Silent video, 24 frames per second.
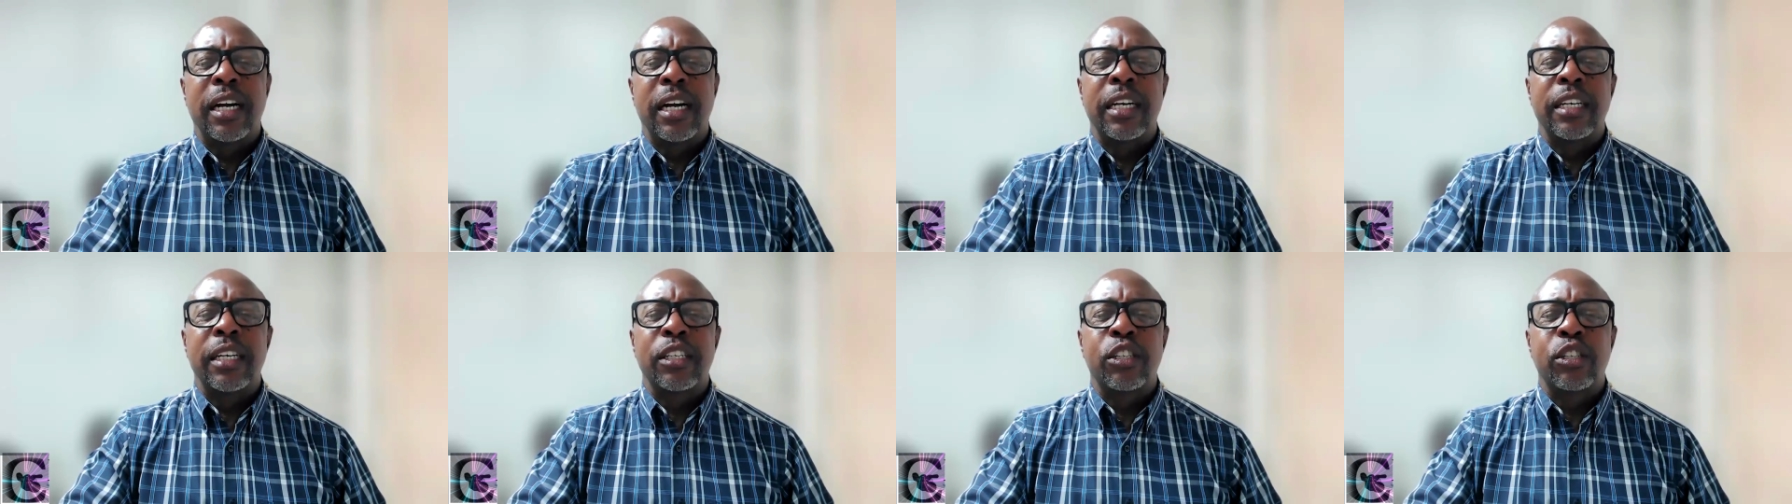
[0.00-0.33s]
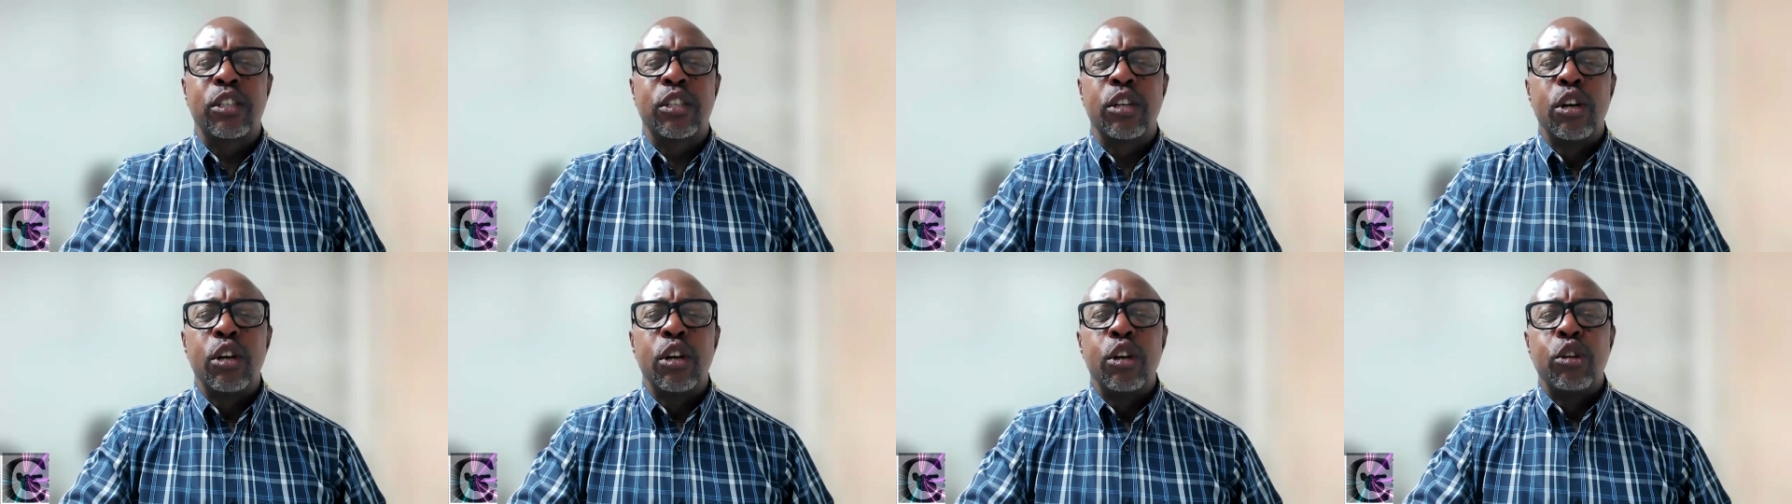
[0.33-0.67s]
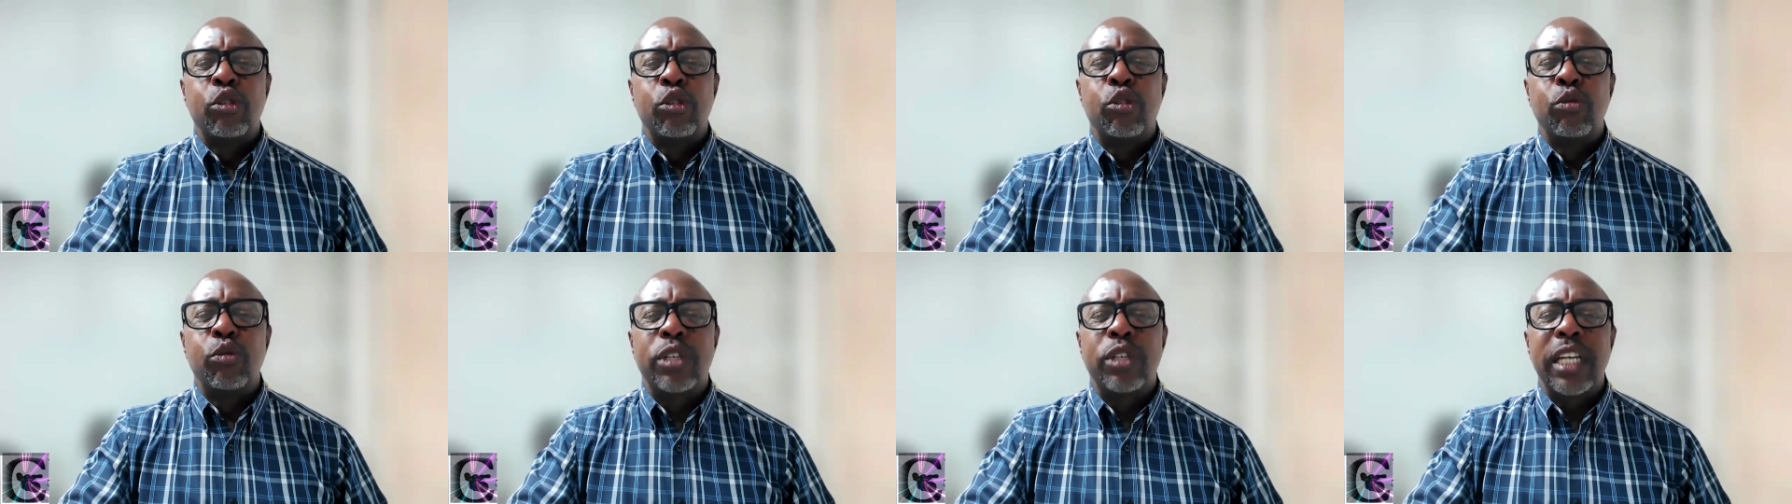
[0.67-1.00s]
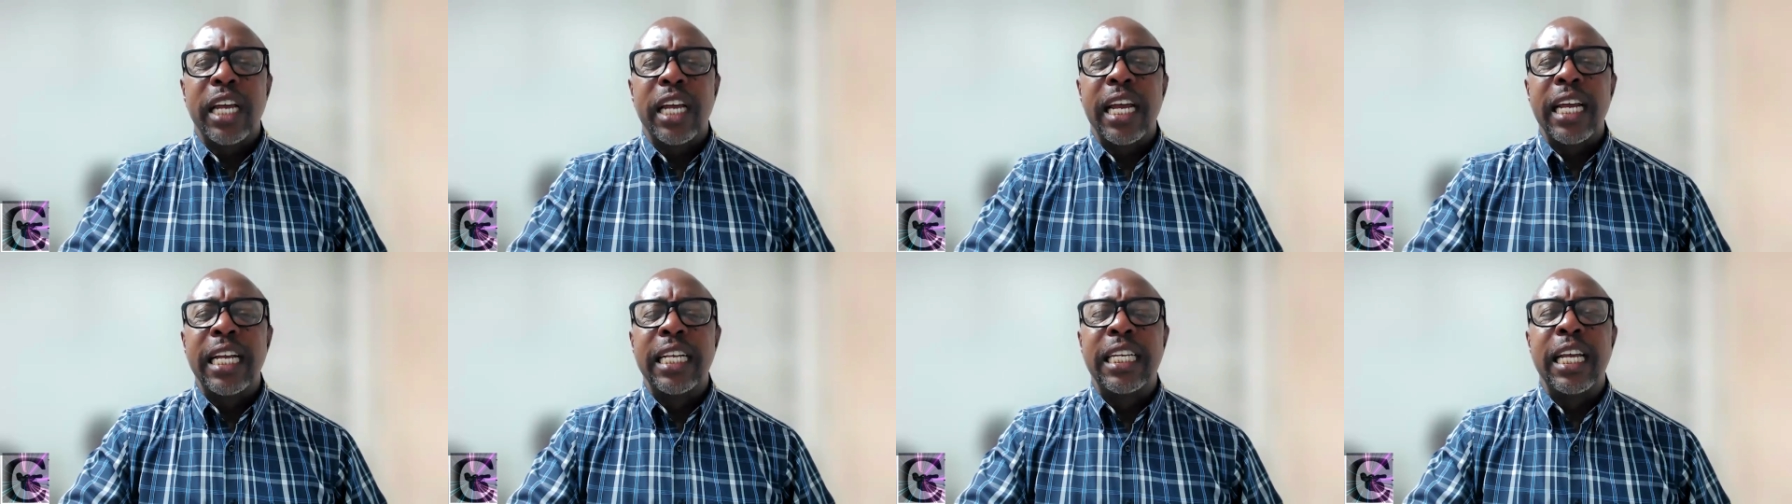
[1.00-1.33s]
us to
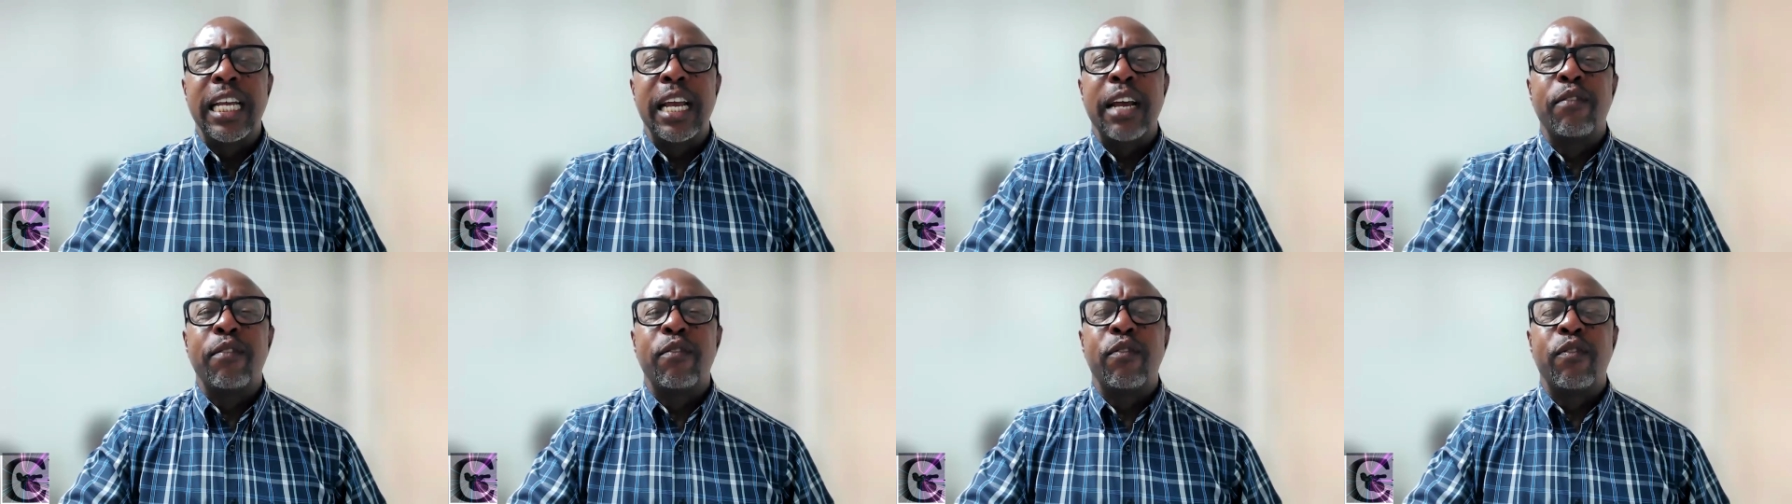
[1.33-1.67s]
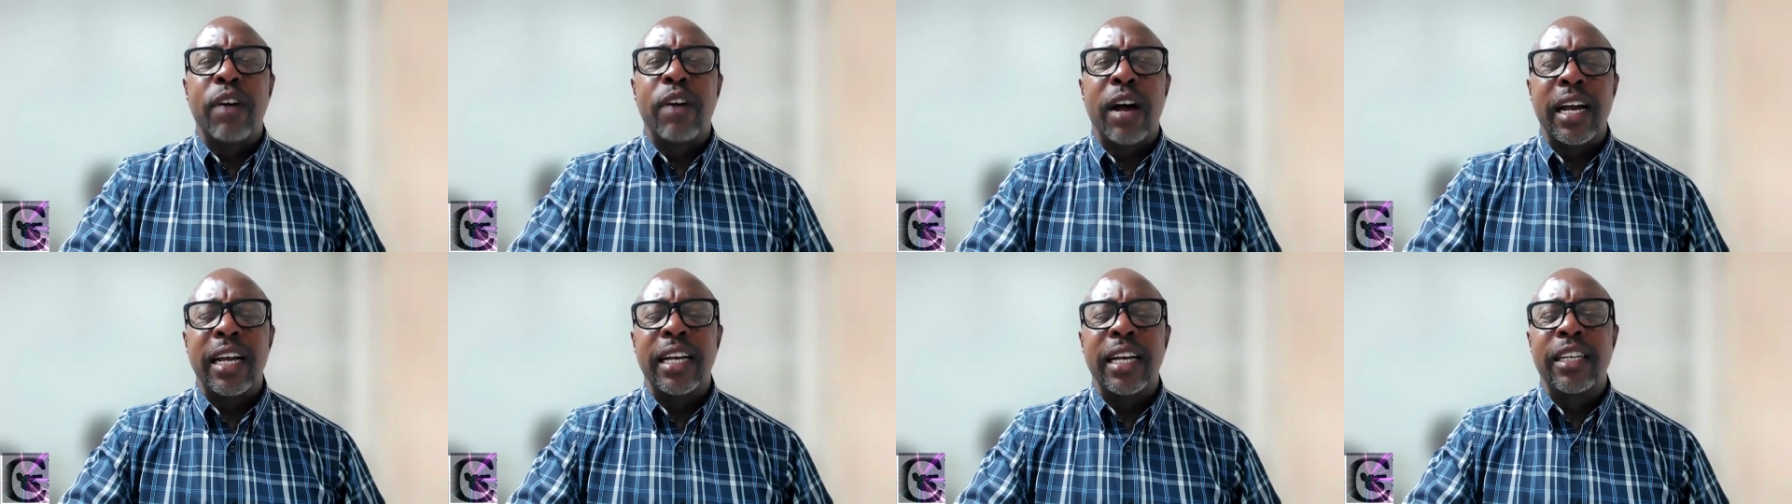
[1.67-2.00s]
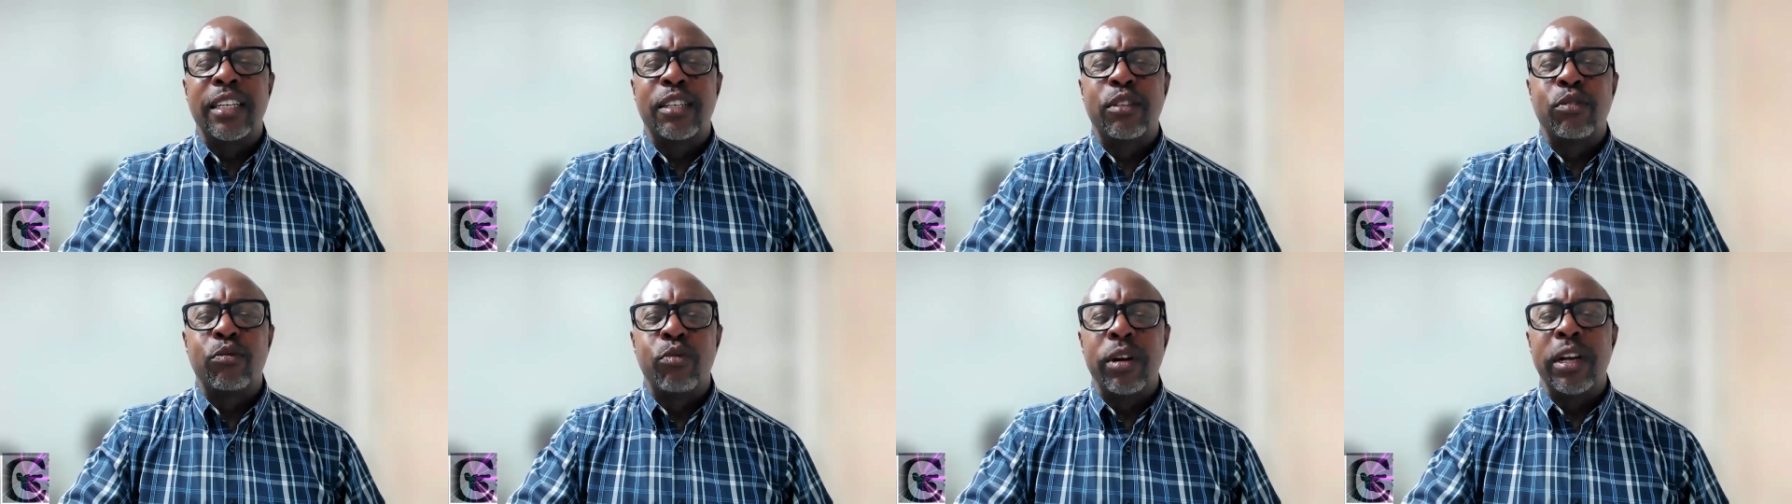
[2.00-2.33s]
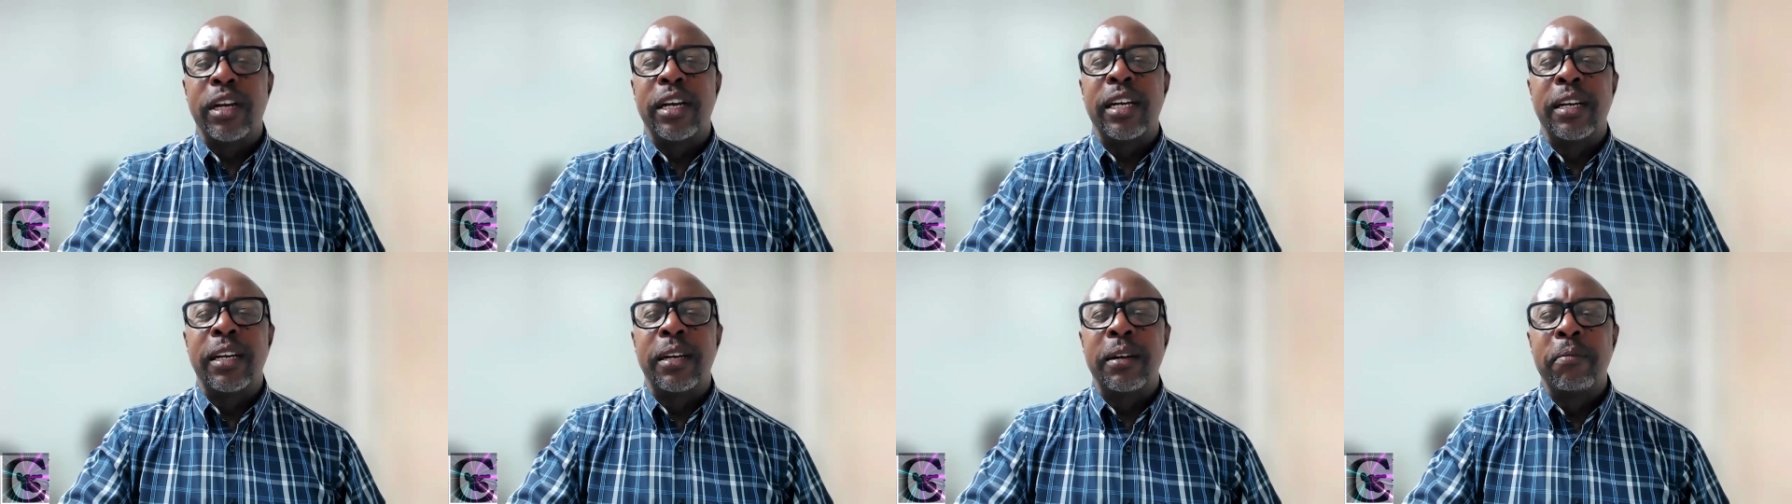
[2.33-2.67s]
take the advice
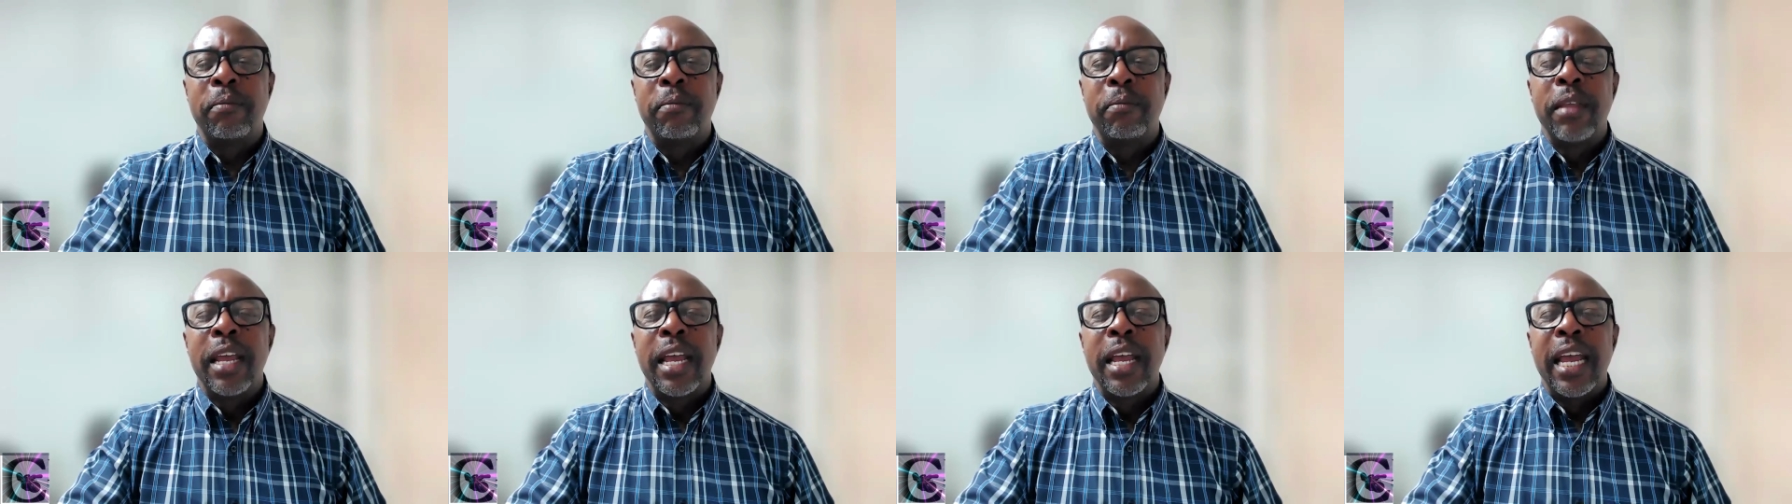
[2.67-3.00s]
written